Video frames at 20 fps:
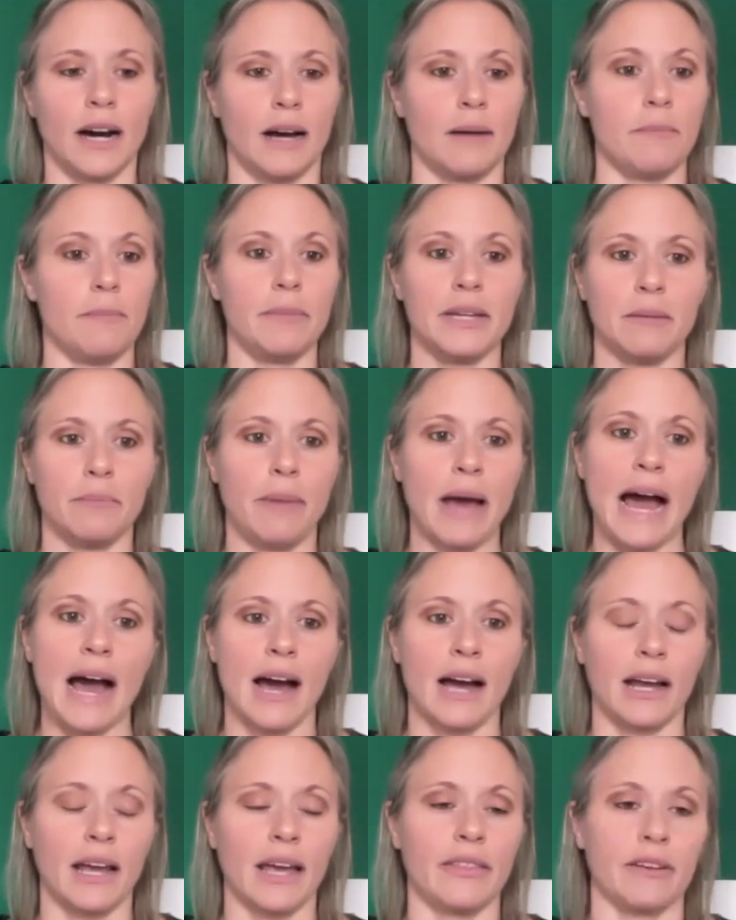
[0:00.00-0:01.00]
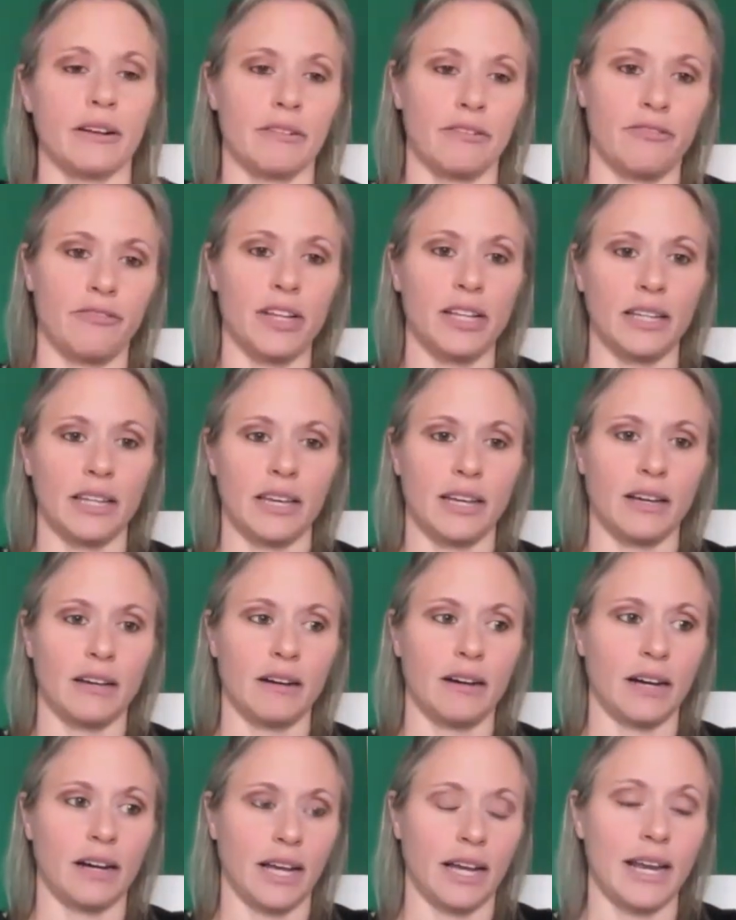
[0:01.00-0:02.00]
mid back and they're feeling
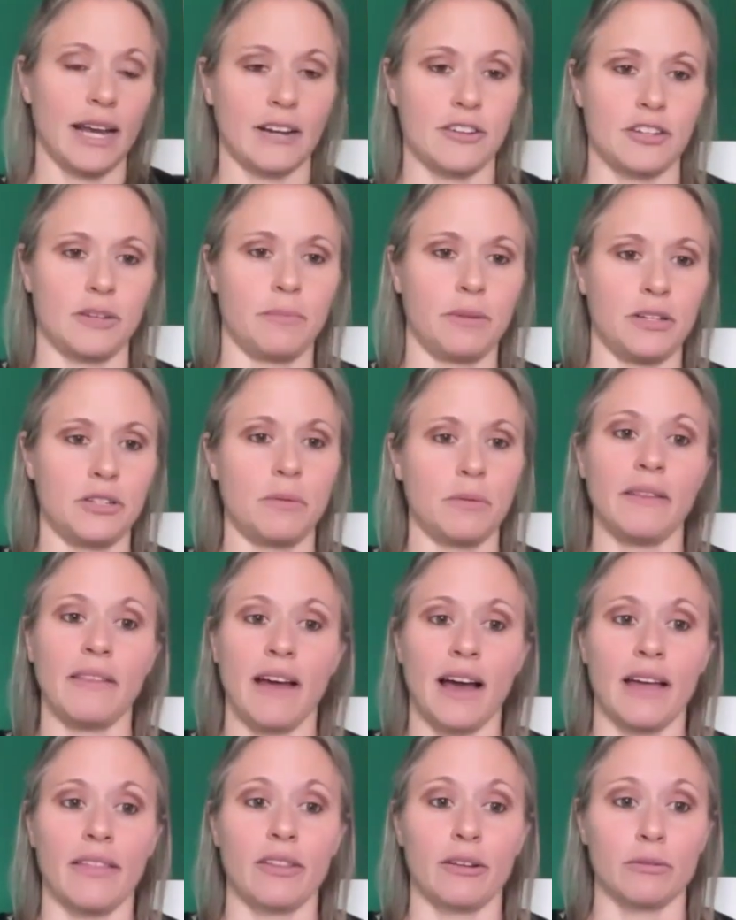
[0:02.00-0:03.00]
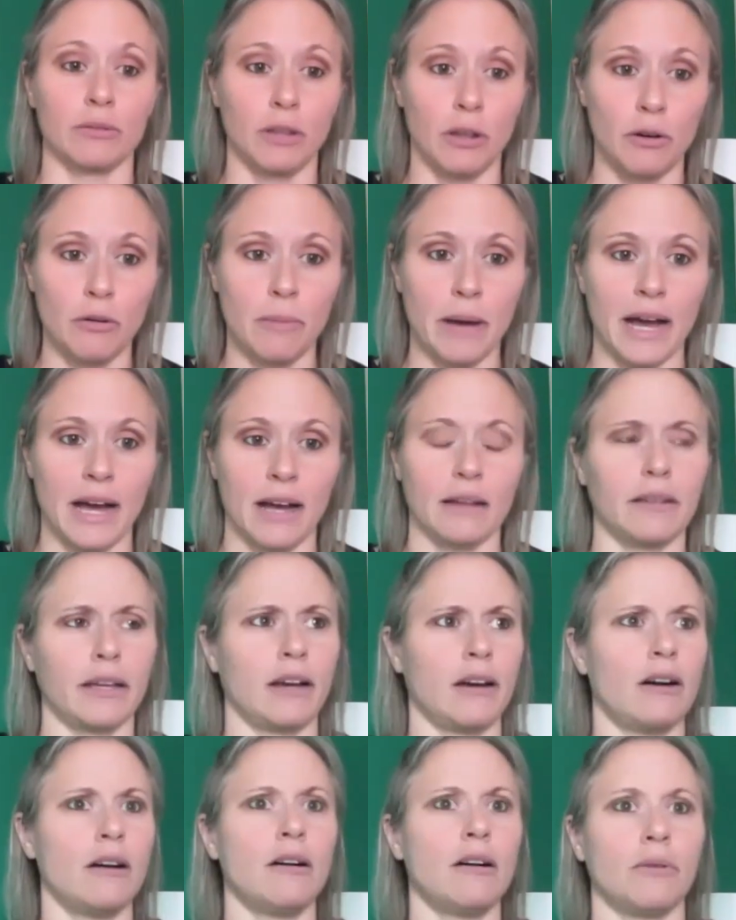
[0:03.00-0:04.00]
a connection between that and their low back. Like,
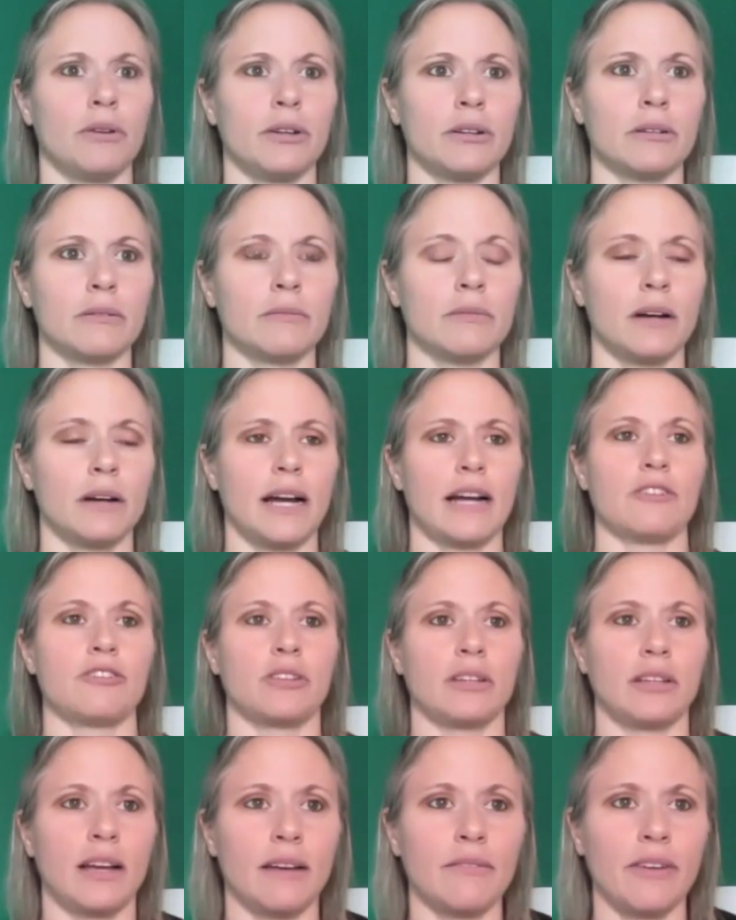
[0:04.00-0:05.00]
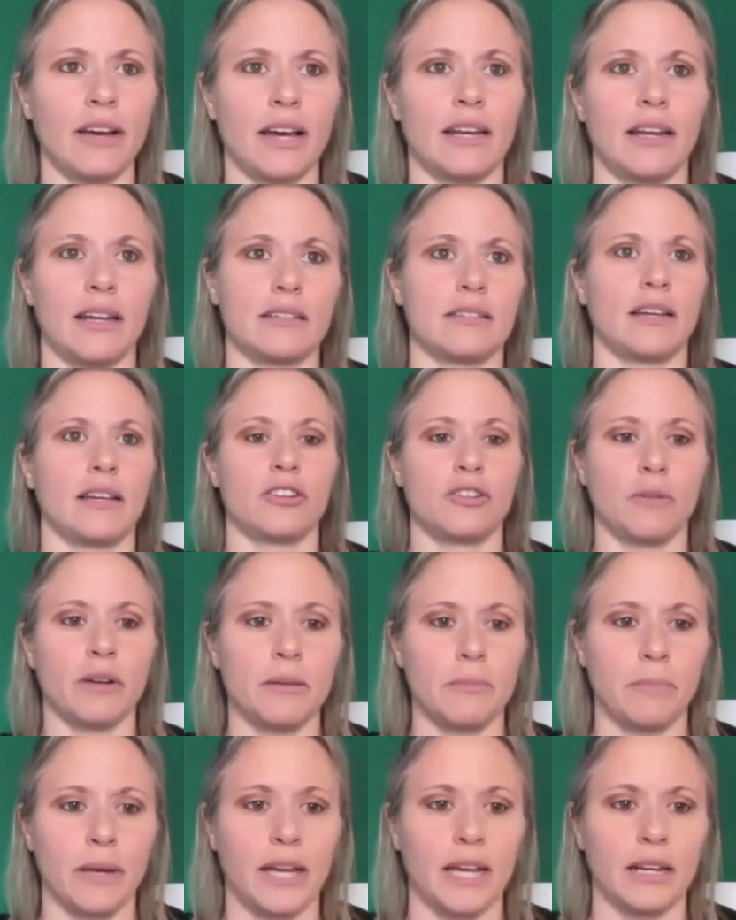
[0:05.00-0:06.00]
oh, I've had SI
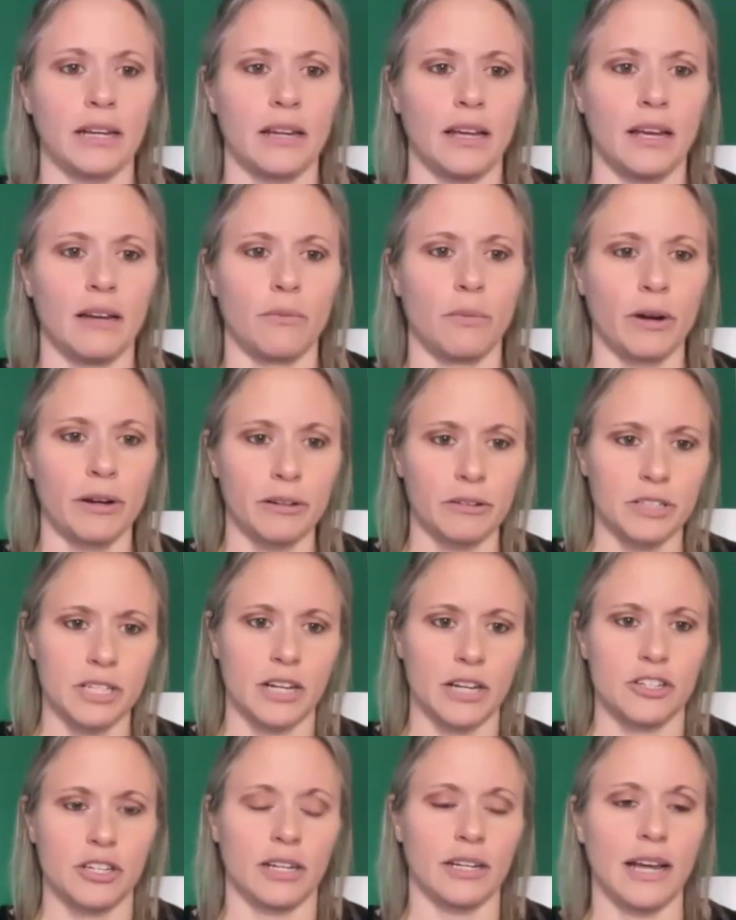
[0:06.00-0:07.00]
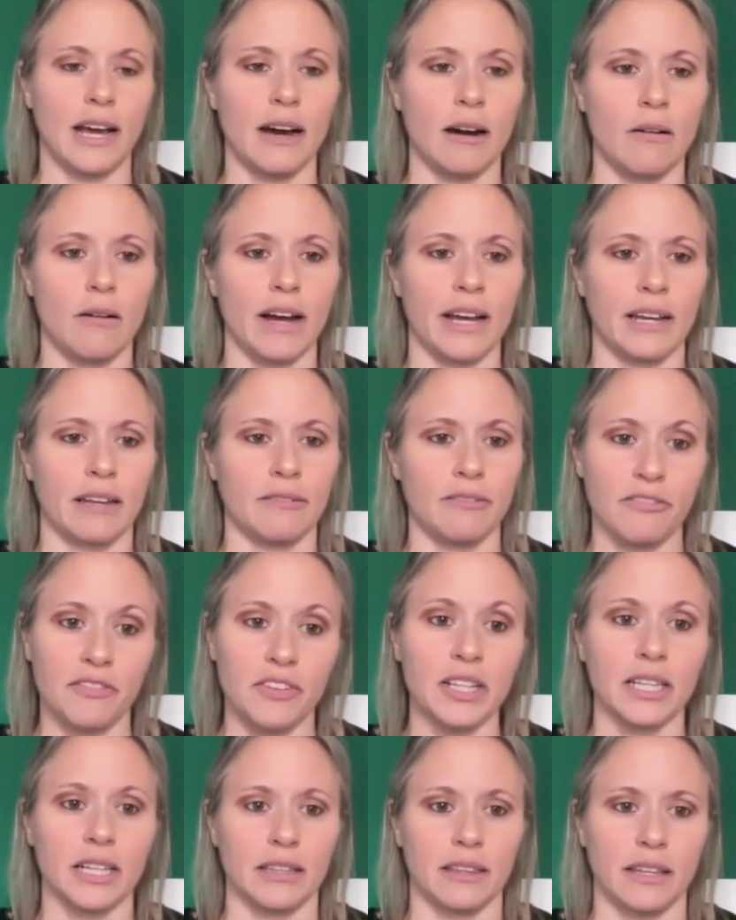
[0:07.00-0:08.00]
joint pain, and where you're touching now, I can
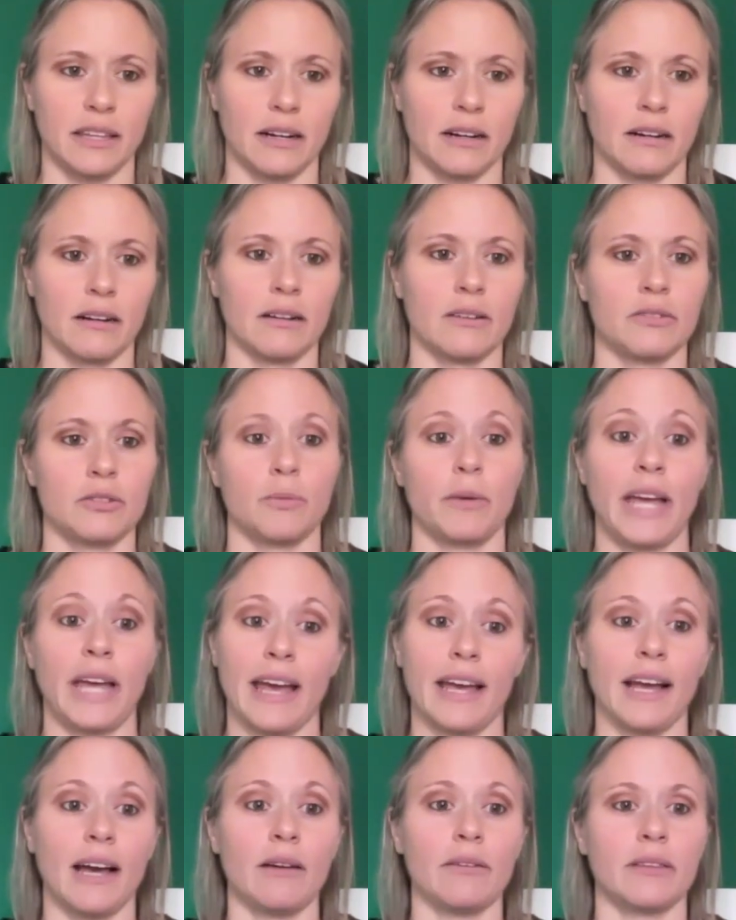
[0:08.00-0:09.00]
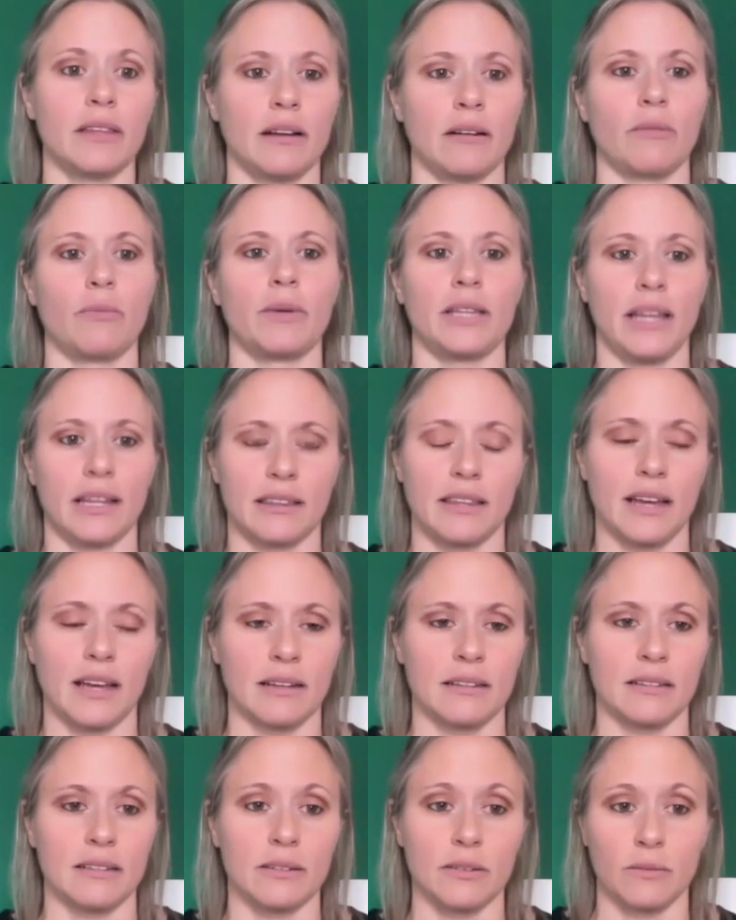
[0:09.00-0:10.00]
feel it there. So we hang out there and we let
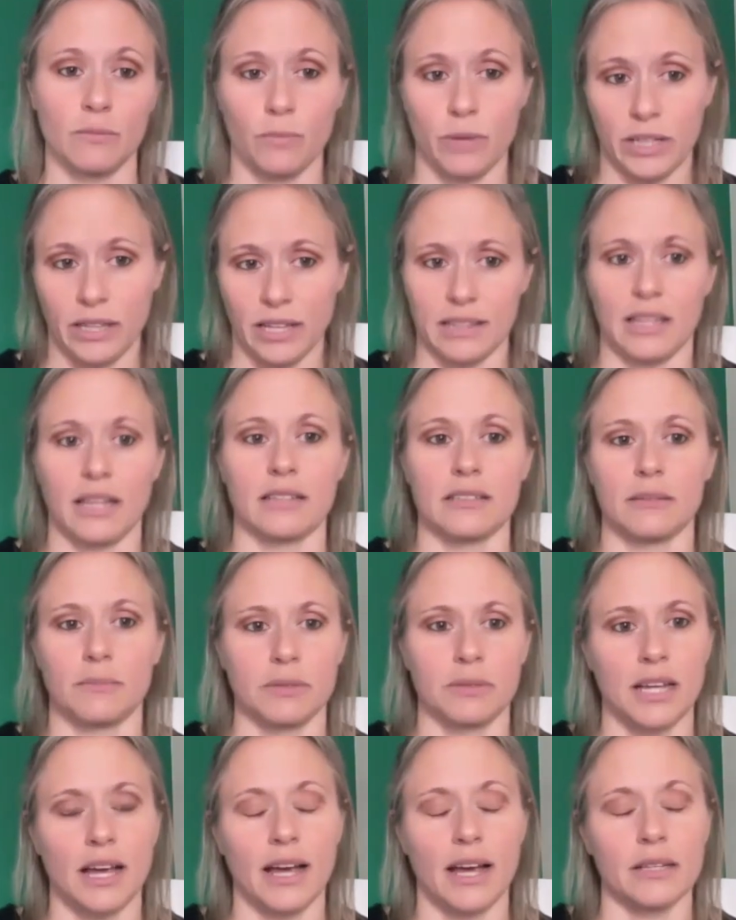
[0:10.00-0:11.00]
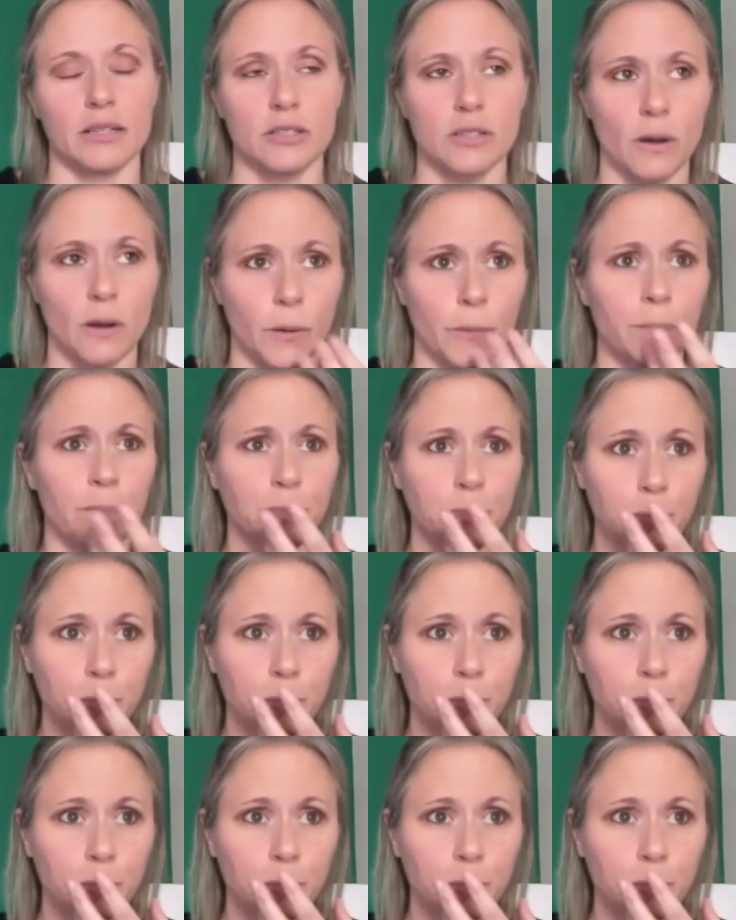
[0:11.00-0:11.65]
that subside. So